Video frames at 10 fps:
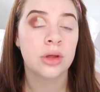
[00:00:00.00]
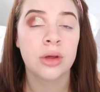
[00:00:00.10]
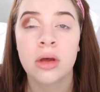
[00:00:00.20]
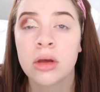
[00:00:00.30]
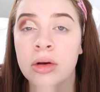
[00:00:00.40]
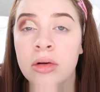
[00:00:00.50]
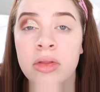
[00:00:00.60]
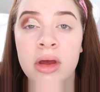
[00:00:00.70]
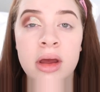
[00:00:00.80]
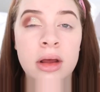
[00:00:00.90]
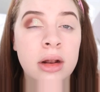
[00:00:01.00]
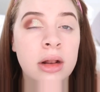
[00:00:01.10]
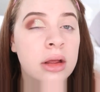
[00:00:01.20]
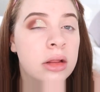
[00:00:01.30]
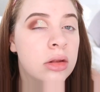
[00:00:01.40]
So I got that
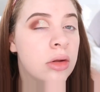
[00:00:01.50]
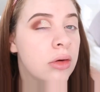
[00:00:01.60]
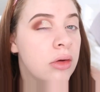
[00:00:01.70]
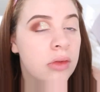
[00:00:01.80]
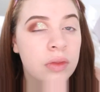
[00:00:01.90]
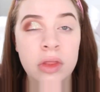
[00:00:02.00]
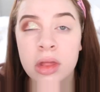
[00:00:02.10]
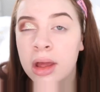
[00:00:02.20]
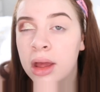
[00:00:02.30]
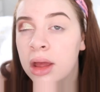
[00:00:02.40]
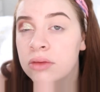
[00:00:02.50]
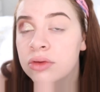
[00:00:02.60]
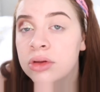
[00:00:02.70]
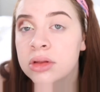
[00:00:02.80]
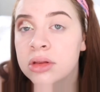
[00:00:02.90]
glitter on there, if
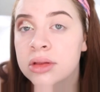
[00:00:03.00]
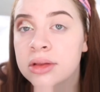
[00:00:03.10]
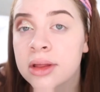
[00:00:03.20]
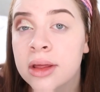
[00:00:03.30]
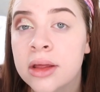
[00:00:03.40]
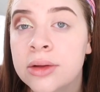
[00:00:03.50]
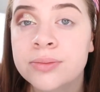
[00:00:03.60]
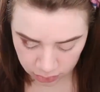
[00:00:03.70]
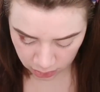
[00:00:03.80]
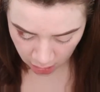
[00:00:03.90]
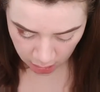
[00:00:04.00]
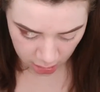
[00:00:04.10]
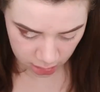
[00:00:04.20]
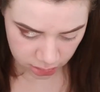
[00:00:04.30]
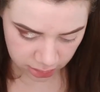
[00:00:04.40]
you can see.
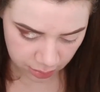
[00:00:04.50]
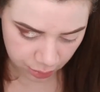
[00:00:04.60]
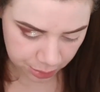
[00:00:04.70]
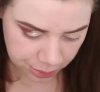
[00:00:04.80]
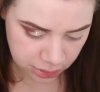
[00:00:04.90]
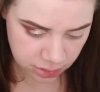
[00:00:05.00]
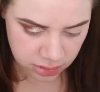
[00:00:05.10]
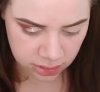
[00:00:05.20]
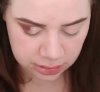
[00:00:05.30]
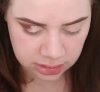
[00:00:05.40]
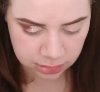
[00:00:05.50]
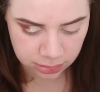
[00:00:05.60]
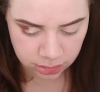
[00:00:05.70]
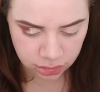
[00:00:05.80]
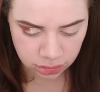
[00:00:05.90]
So then what I'm going to do is I'm
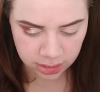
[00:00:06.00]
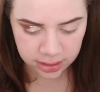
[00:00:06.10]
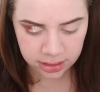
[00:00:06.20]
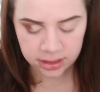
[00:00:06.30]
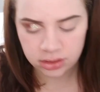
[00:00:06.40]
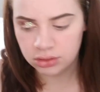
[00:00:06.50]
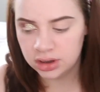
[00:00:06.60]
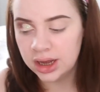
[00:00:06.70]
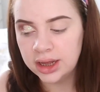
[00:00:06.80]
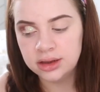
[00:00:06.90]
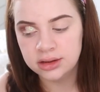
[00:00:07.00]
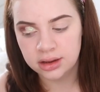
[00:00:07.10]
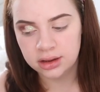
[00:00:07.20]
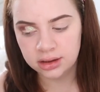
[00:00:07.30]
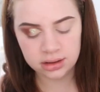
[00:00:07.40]
going to try and like create
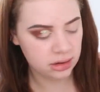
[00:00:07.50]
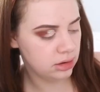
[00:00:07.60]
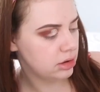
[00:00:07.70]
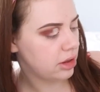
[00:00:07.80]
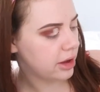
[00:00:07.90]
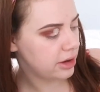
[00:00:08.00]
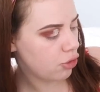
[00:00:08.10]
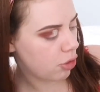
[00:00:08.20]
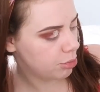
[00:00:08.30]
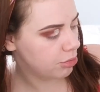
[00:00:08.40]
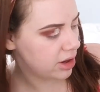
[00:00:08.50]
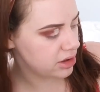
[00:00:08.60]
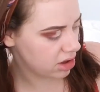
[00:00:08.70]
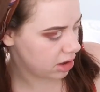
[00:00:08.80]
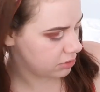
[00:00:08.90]
like an ombre
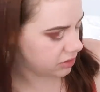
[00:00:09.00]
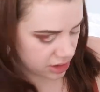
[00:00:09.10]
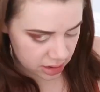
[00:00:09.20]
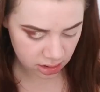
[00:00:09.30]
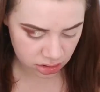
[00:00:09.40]
type thing.